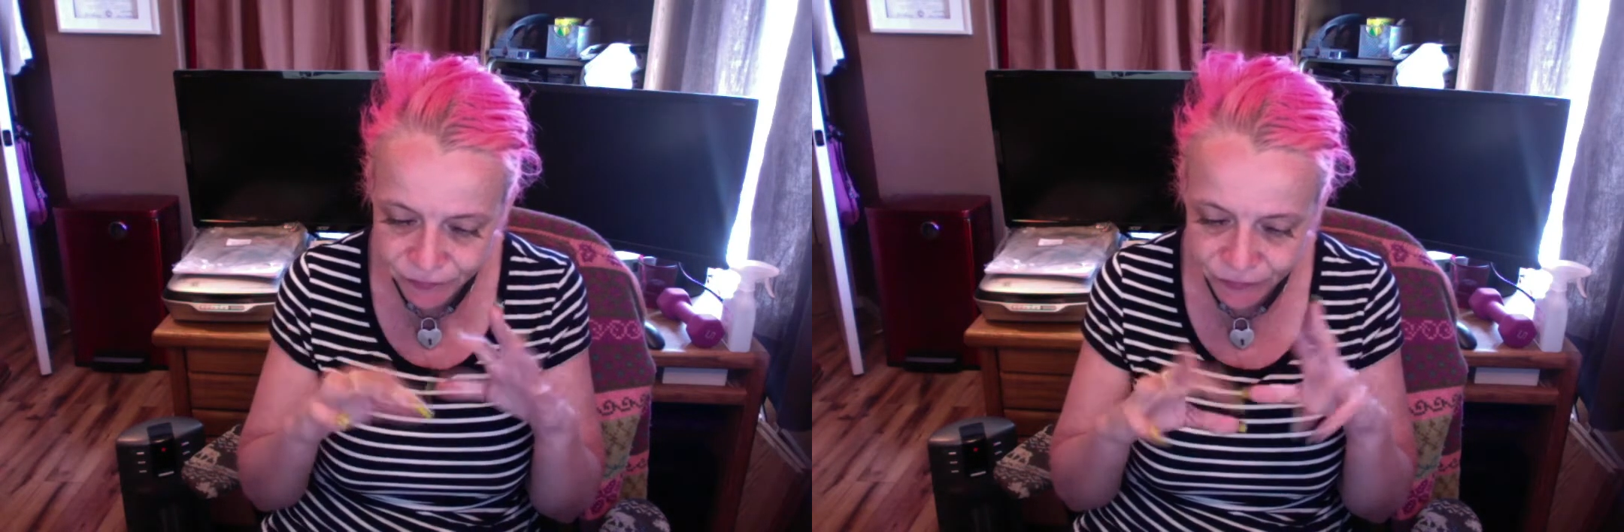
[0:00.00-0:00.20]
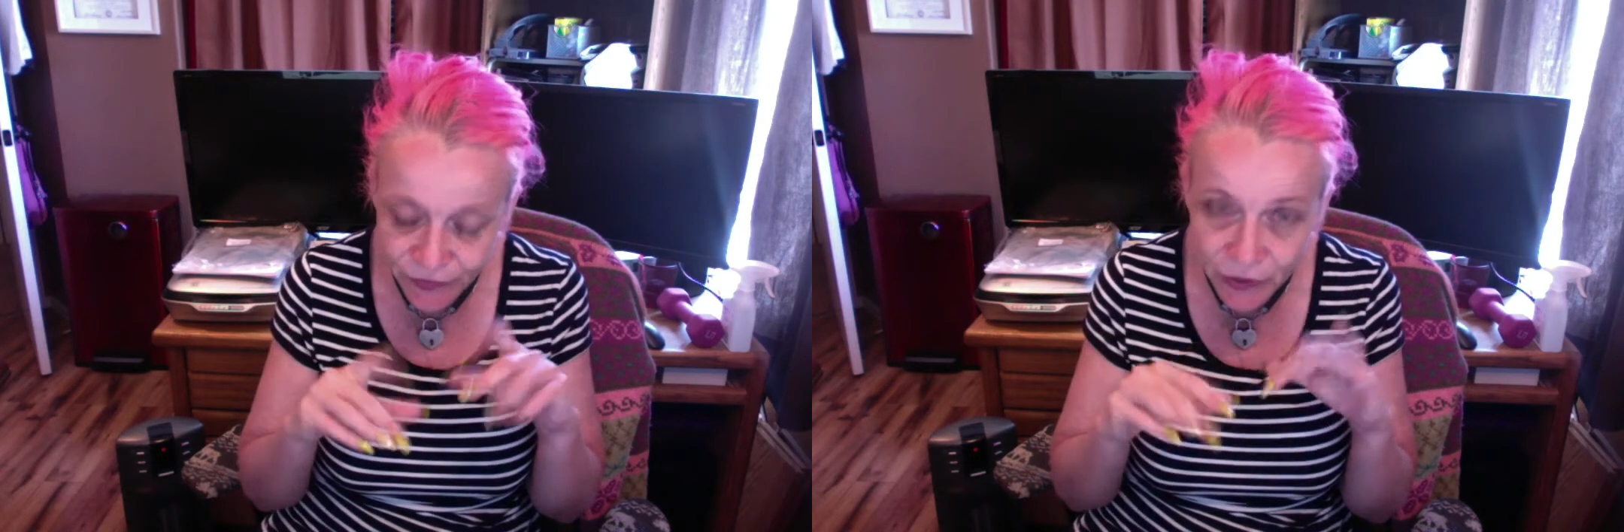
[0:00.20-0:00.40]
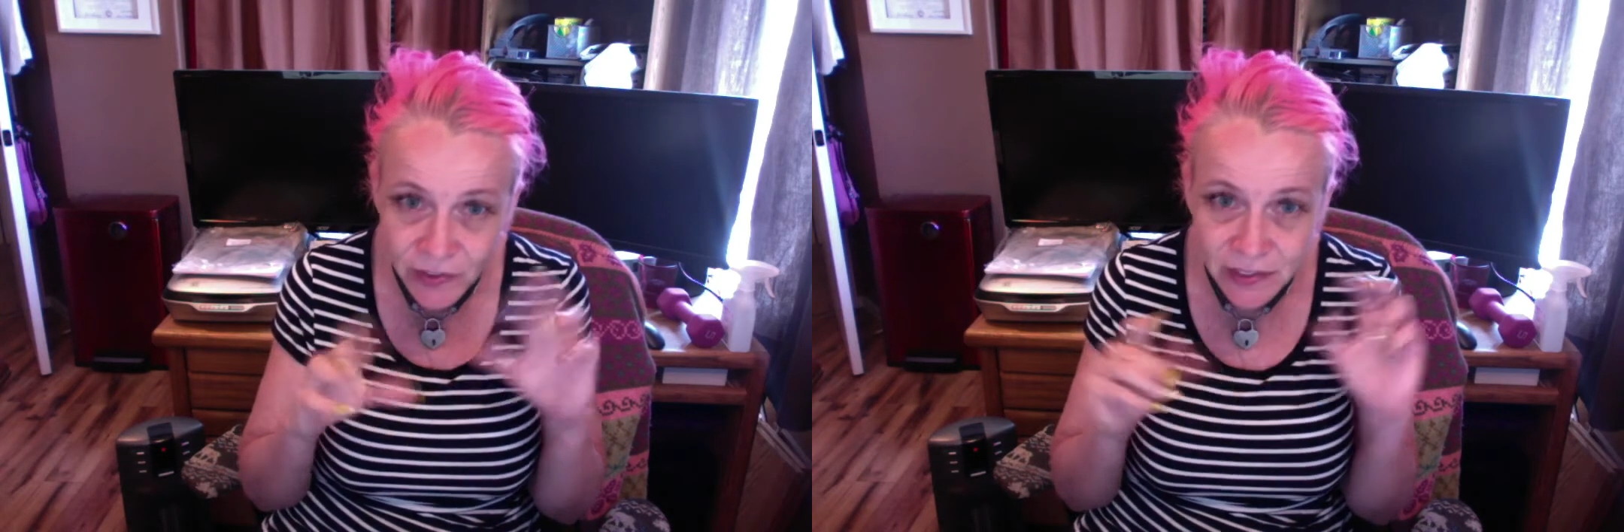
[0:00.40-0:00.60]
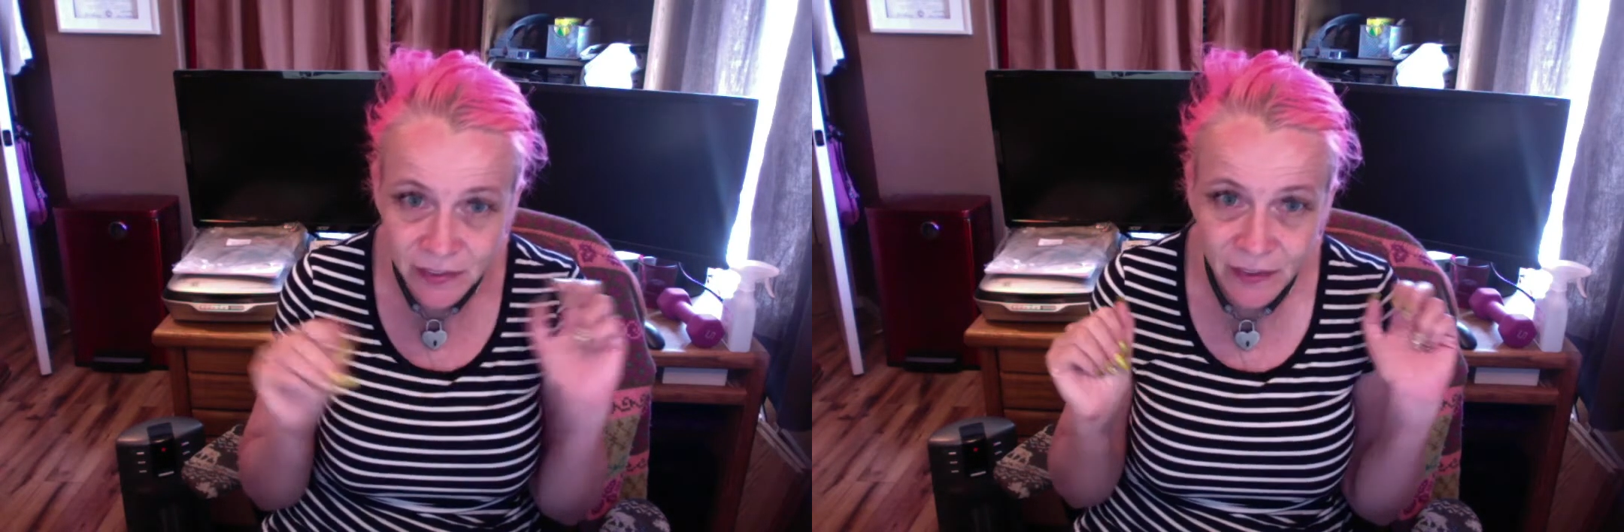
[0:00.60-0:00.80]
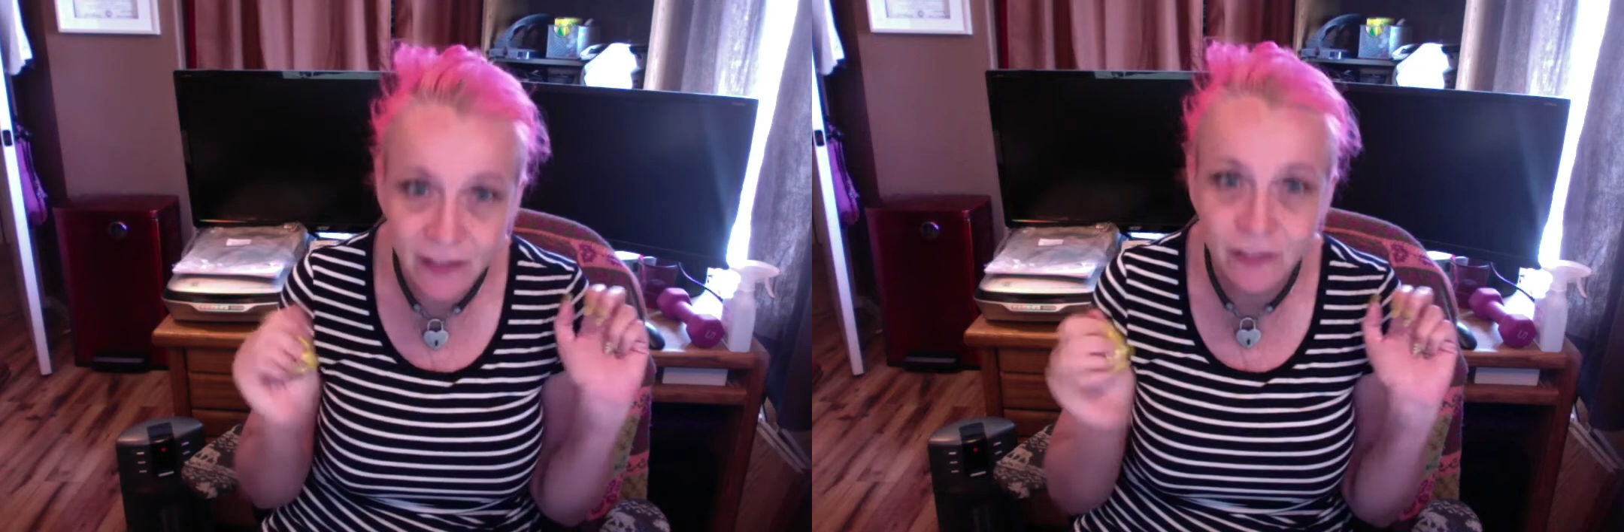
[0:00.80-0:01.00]
felty
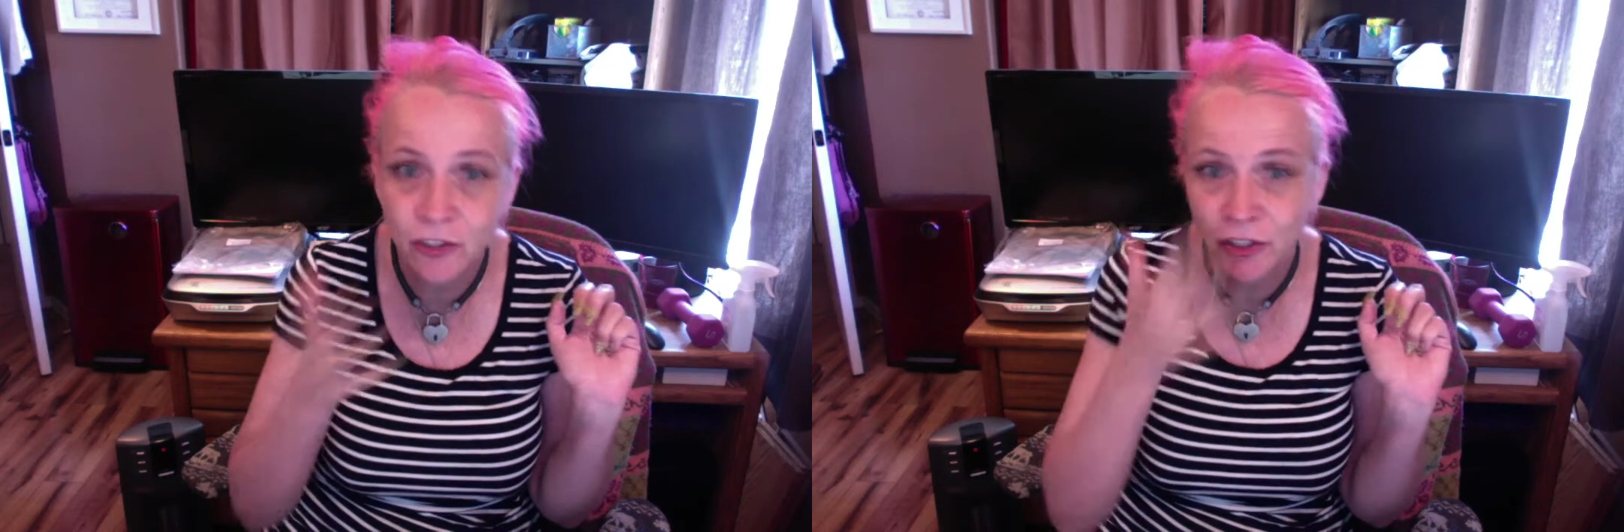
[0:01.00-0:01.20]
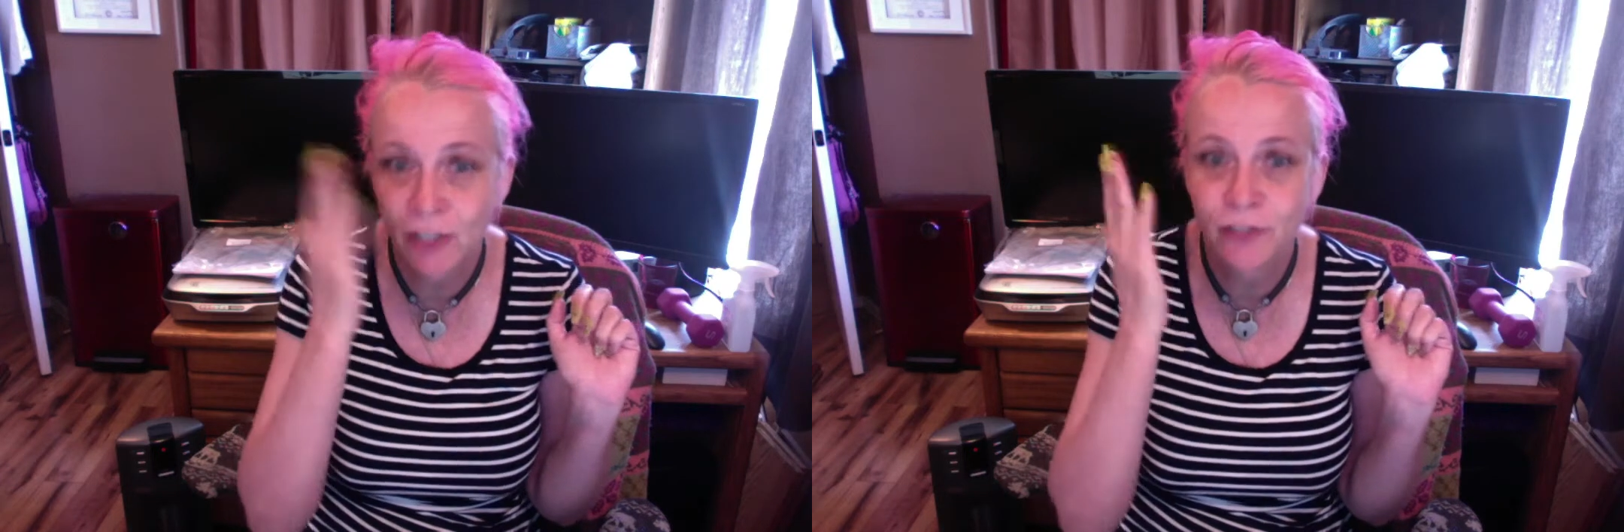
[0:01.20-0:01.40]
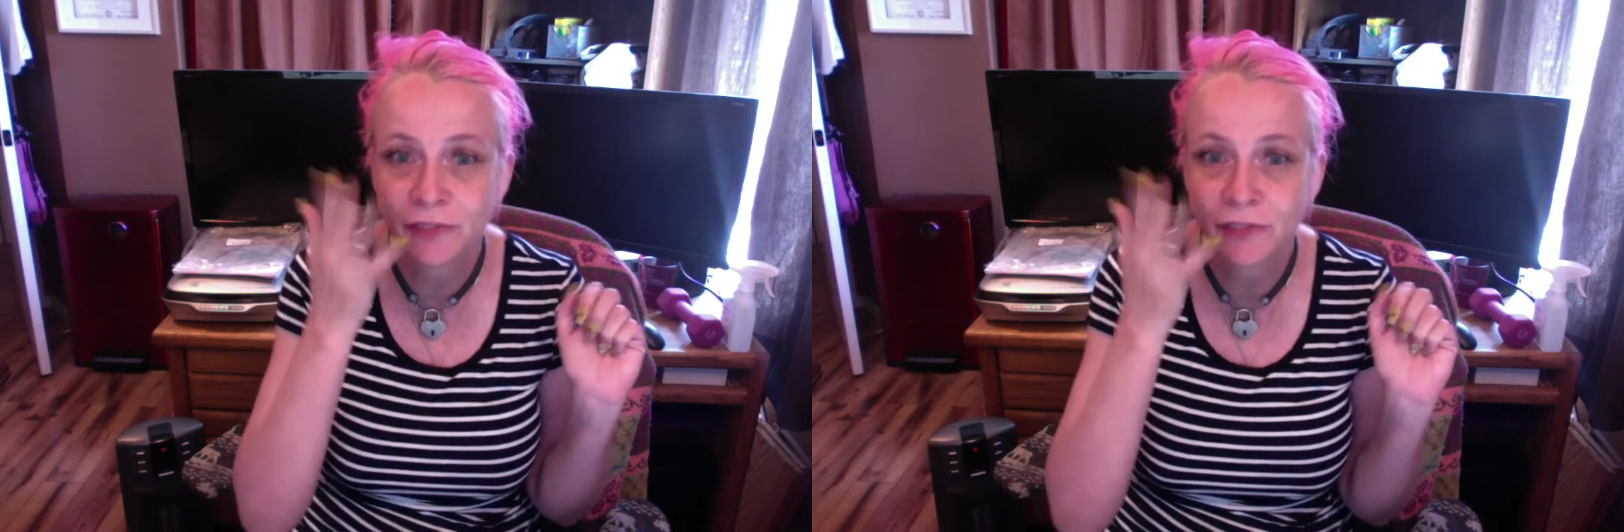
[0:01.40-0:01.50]
thing you know